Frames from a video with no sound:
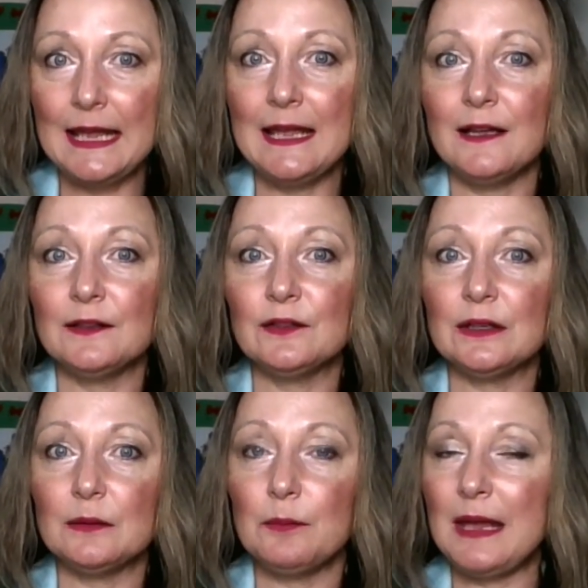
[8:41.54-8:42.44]

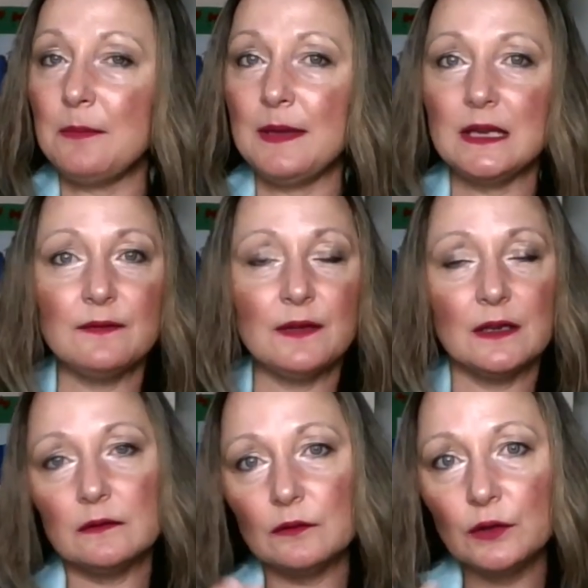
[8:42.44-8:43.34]
And maybe
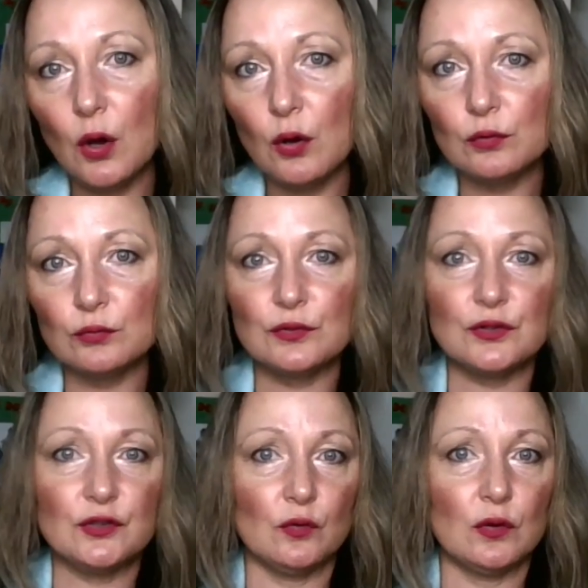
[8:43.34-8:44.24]
giving
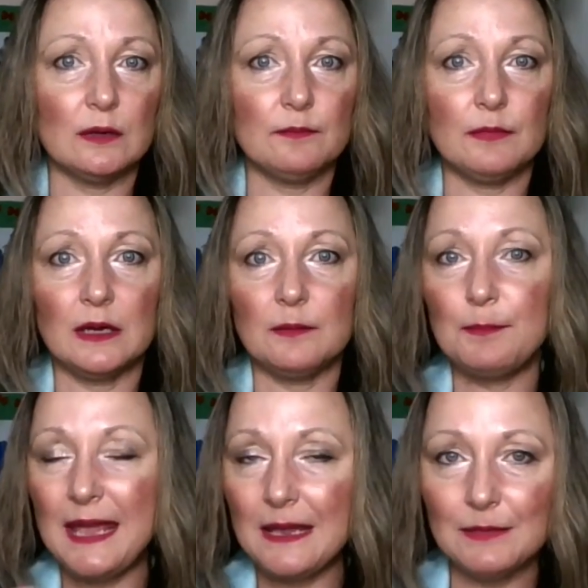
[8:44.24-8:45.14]
loans or
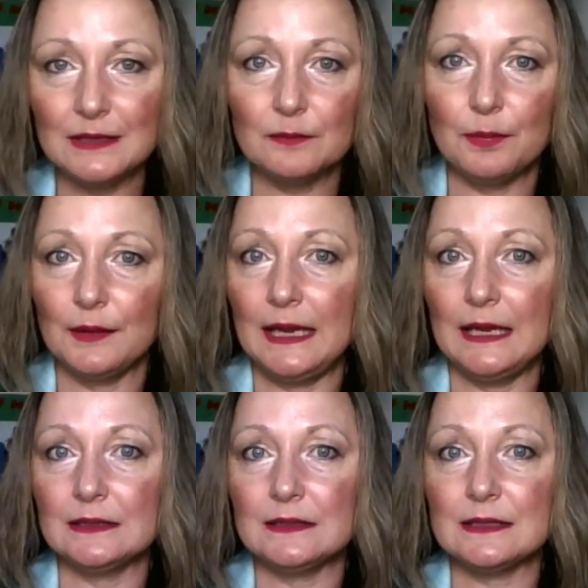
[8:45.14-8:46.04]
payment
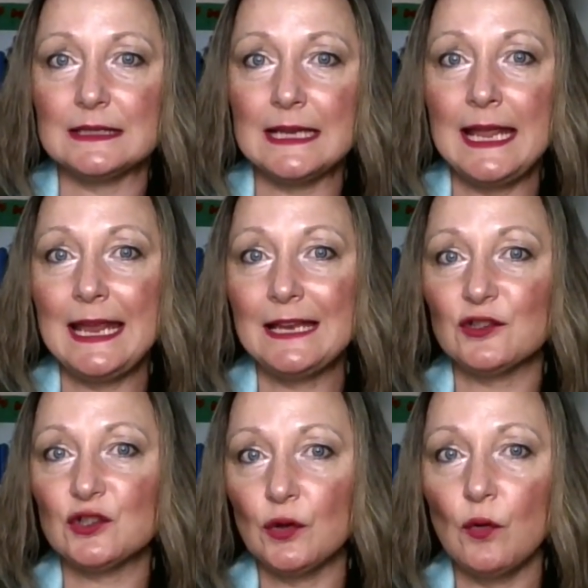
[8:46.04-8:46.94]
plans
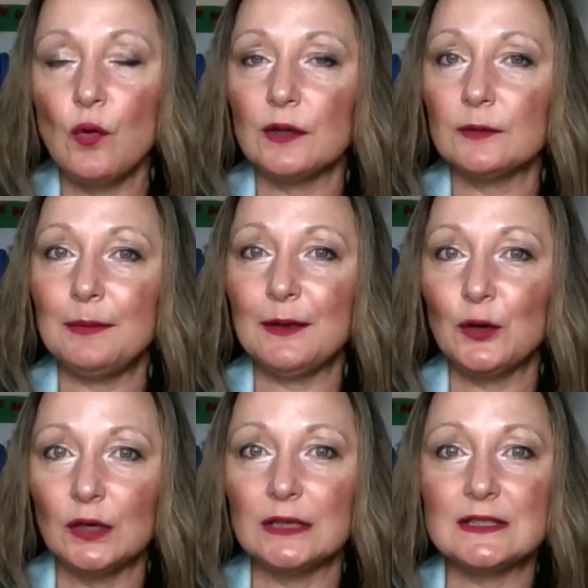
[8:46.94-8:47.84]
and so on,
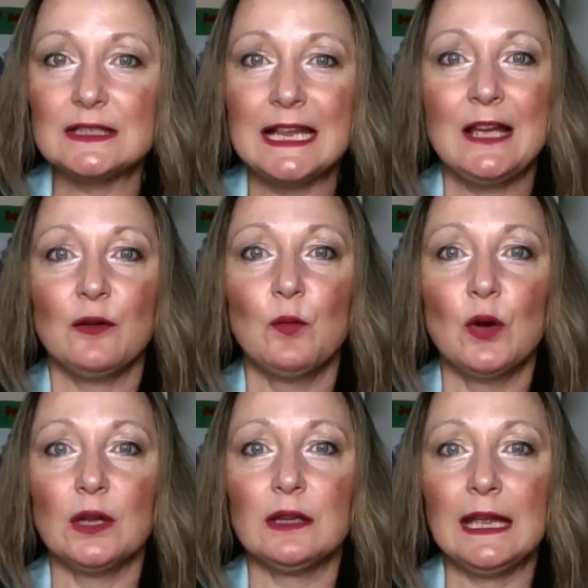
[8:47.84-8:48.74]
because
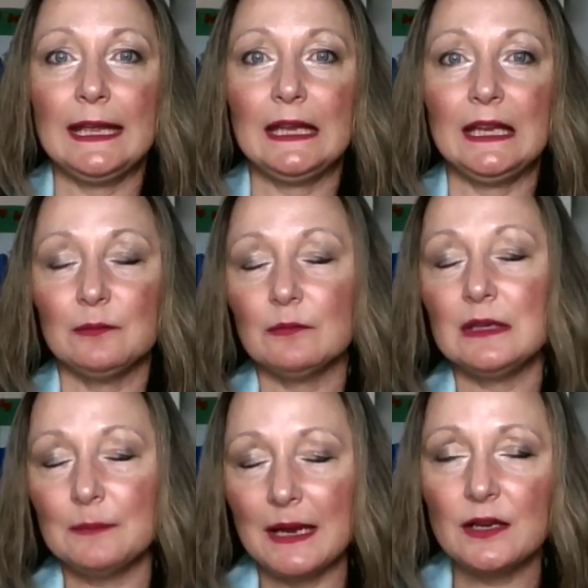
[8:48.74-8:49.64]
what
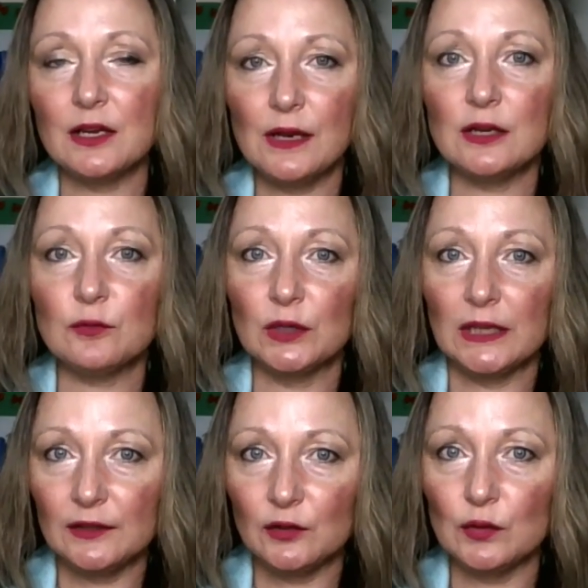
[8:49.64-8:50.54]
in my career,
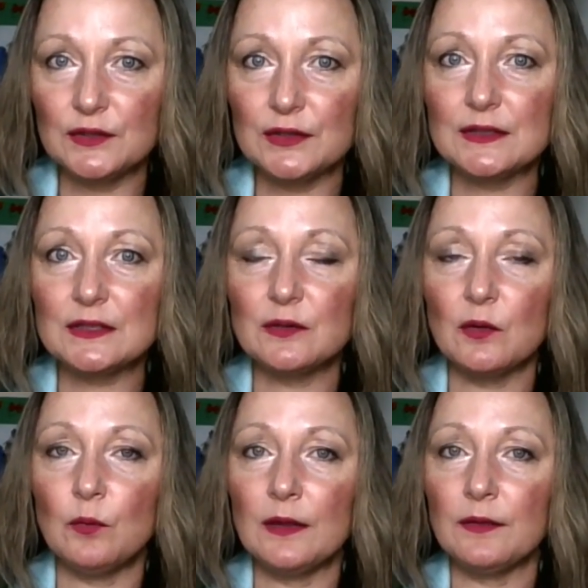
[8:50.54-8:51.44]
what I noticed
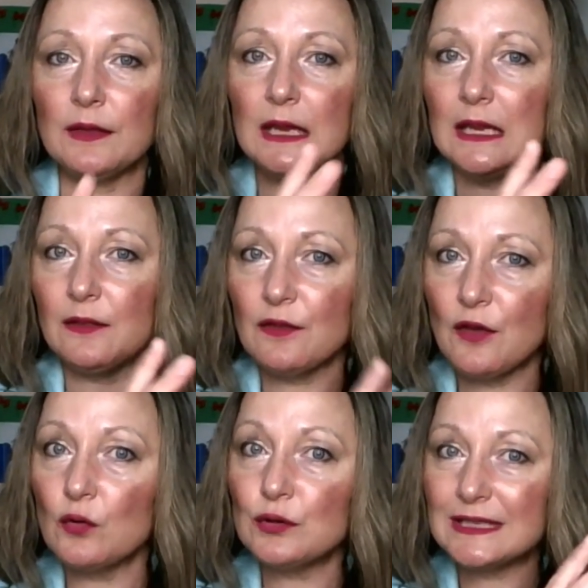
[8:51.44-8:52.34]
when in
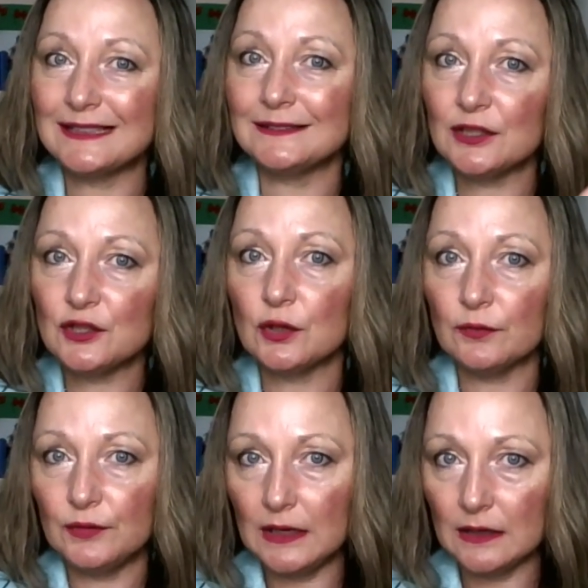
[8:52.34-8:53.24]
those
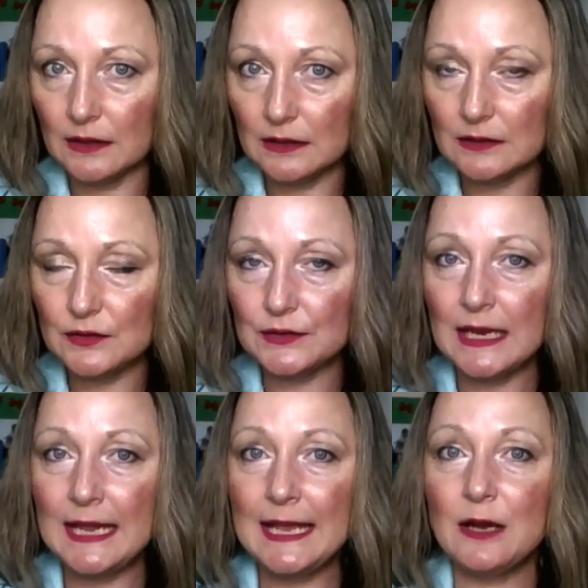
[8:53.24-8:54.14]
underserved areas,
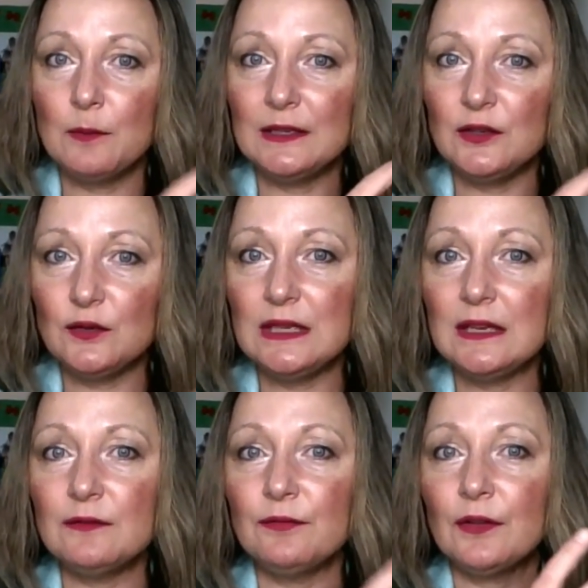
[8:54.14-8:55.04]
when you
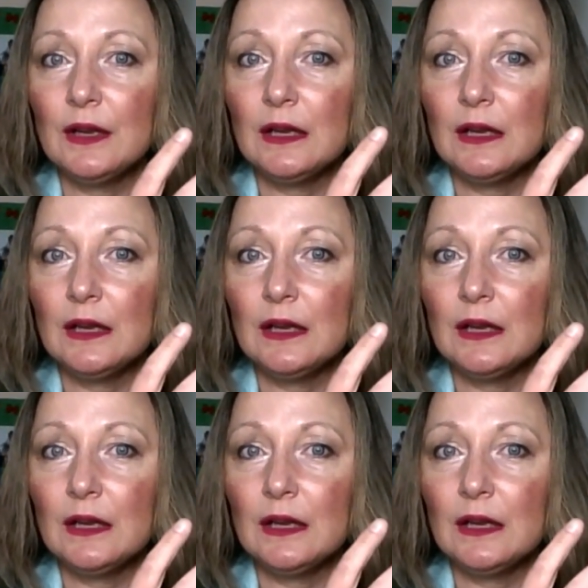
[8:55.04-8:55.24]
give